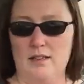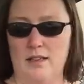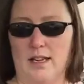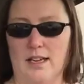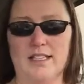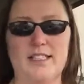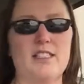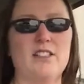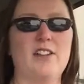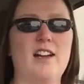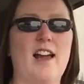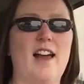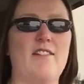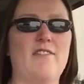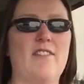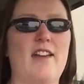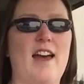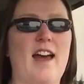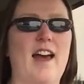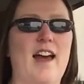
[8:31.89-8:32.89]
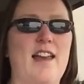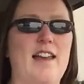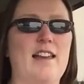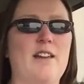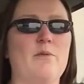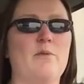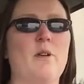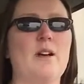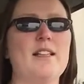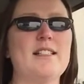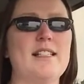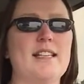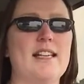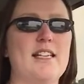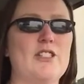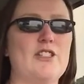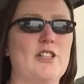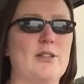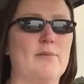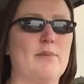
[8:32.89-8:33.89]
I still have that. It was
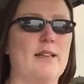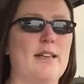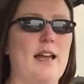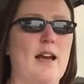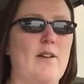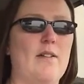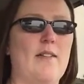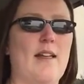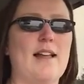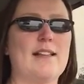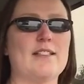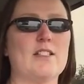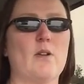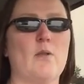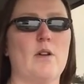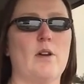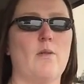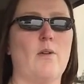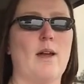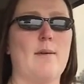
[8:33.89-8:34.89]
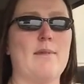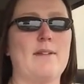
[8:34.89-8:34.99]
itching, but now that's going away.